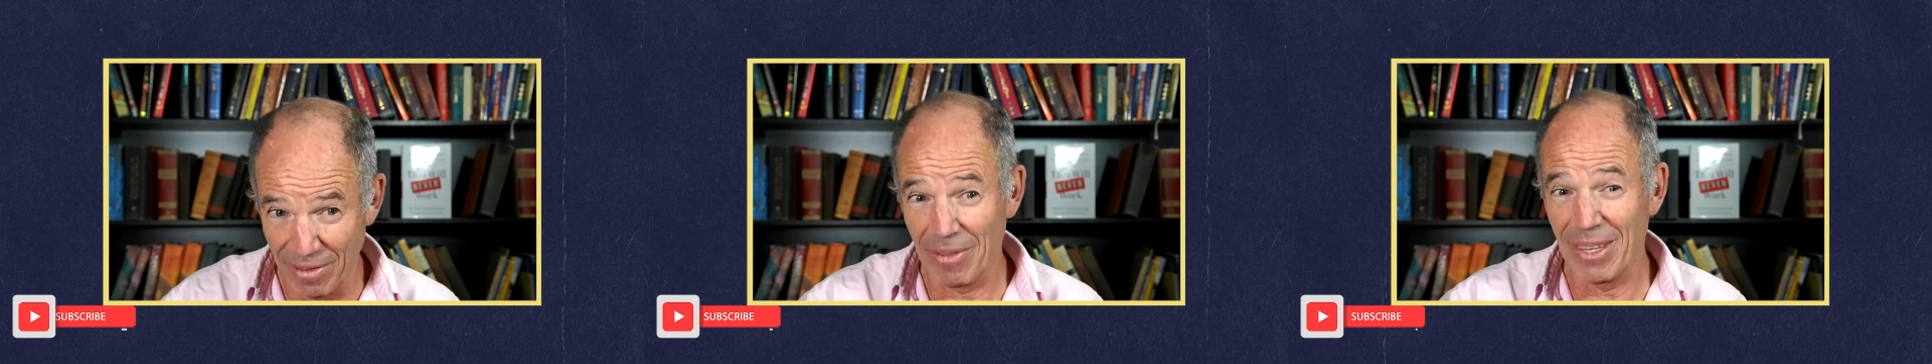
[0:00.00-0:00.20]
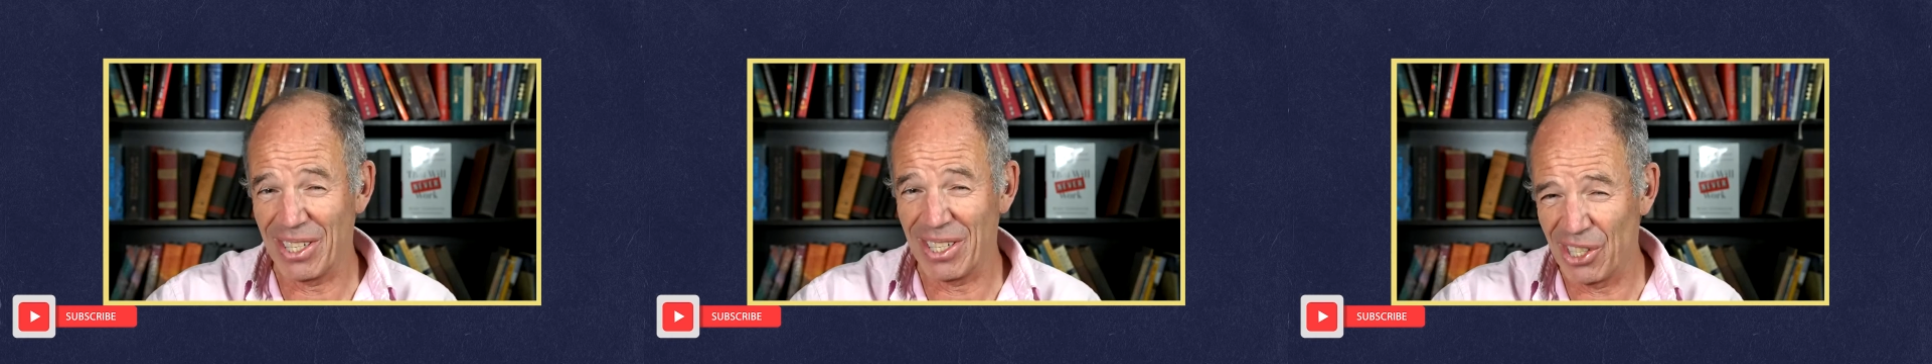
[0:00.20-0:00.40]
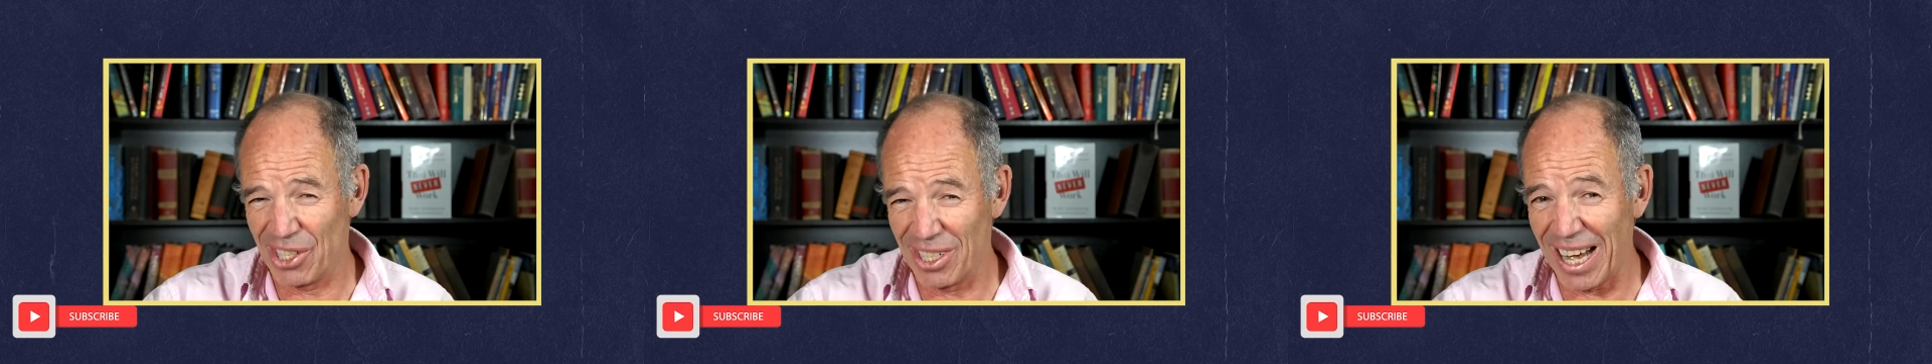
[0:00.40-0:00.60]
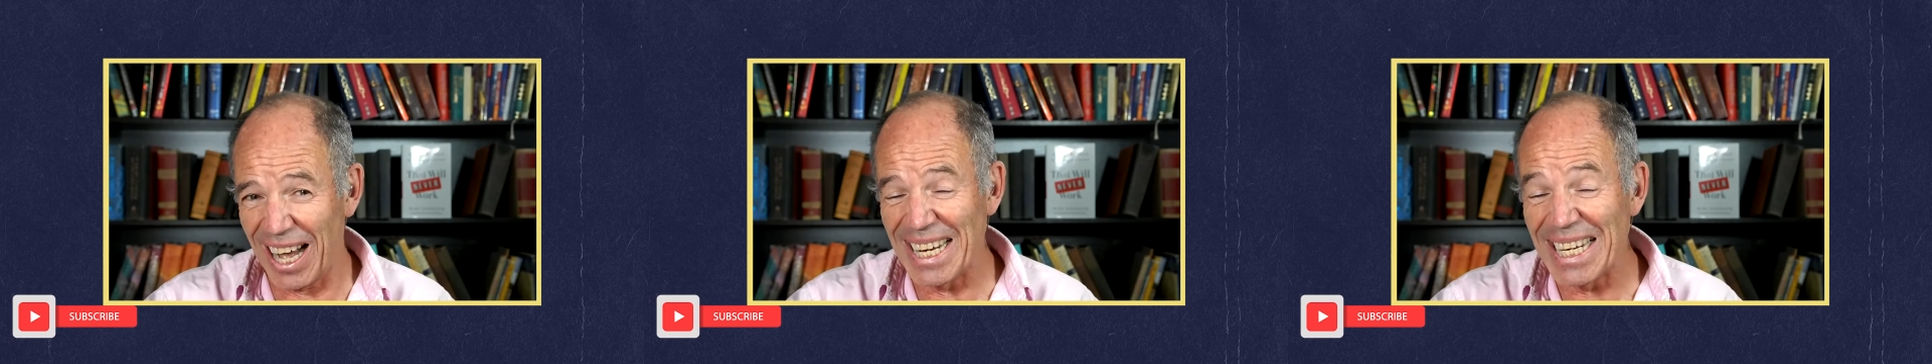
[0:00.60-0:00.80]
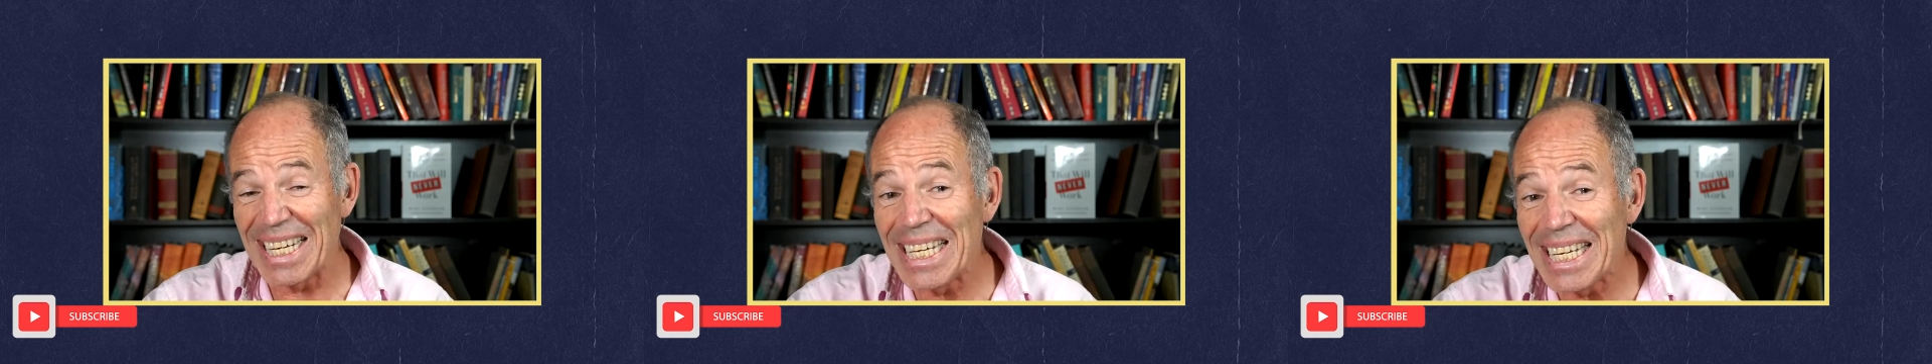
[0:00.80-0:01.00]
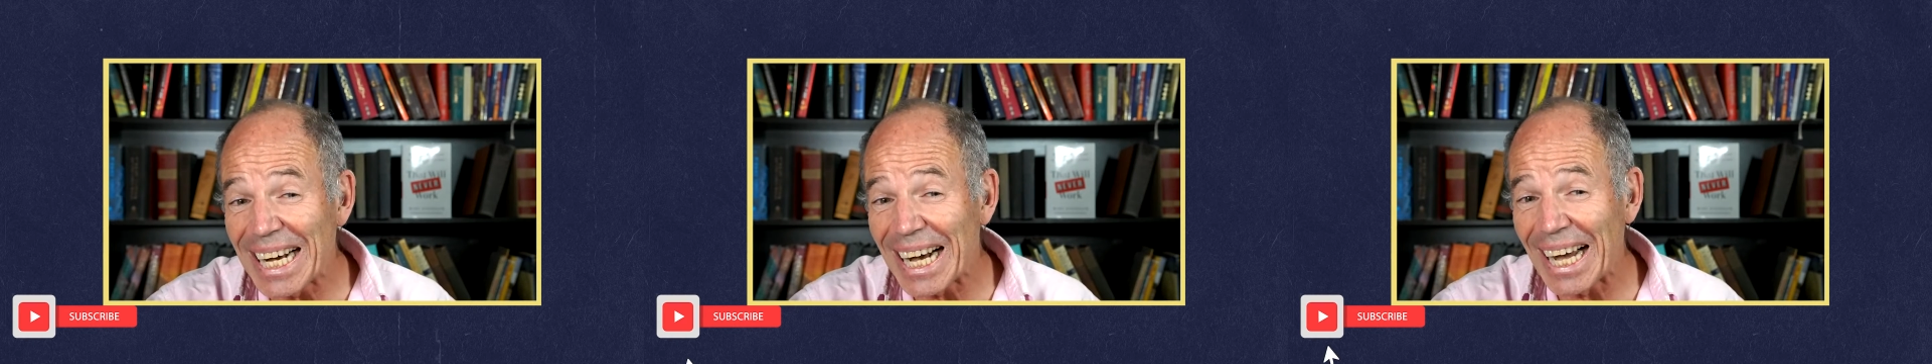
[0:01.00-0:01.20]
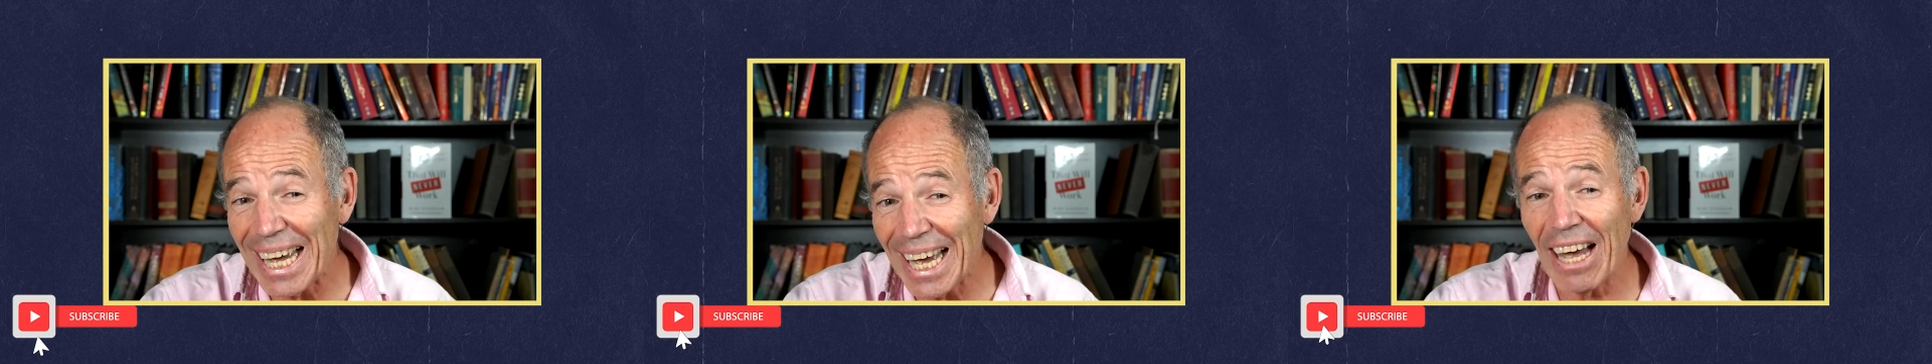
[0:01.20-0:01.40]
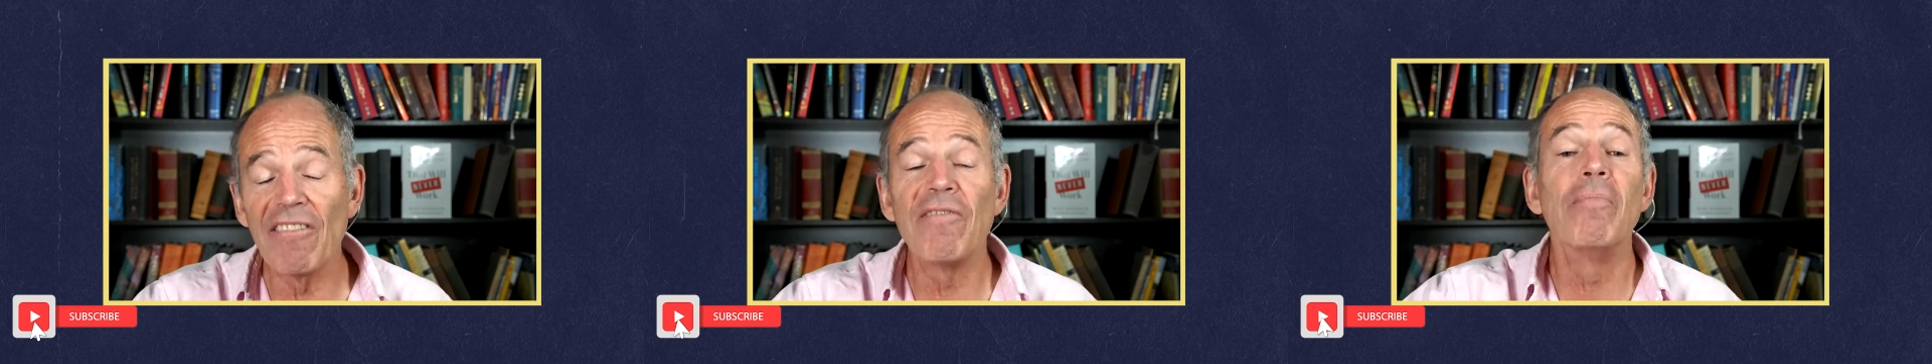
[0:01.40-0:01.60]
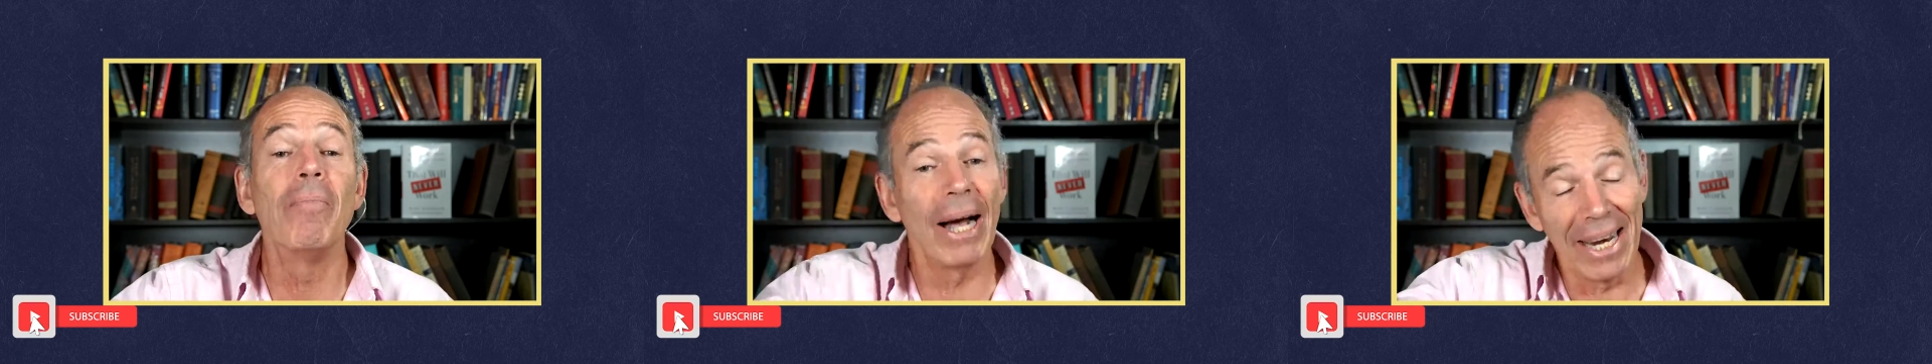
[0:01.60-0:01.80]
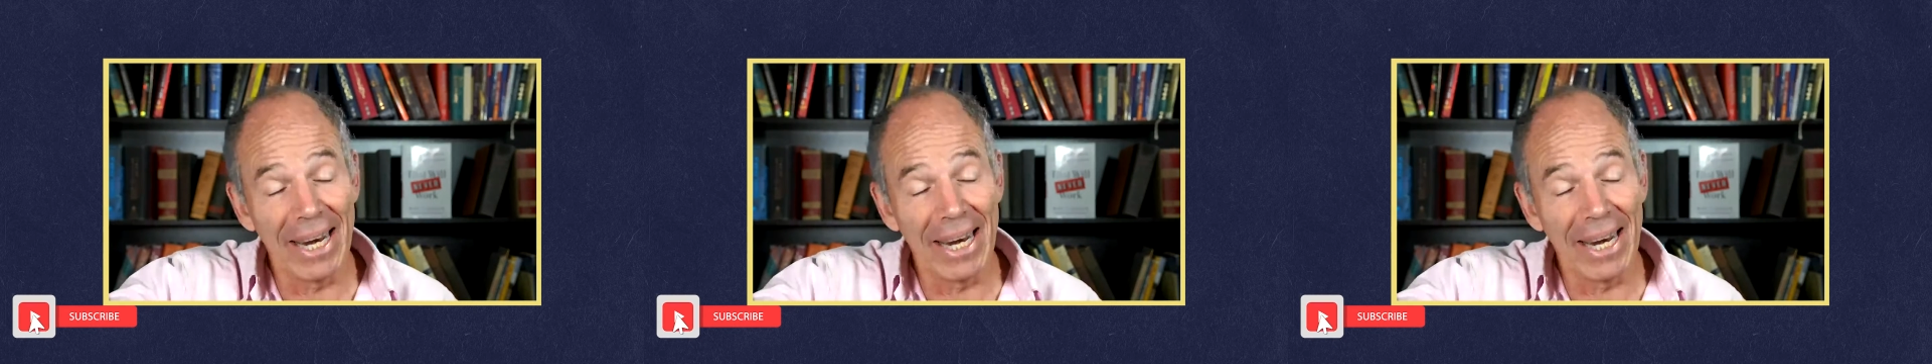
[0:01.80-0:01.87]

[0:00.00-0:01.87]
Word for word: this idea I have might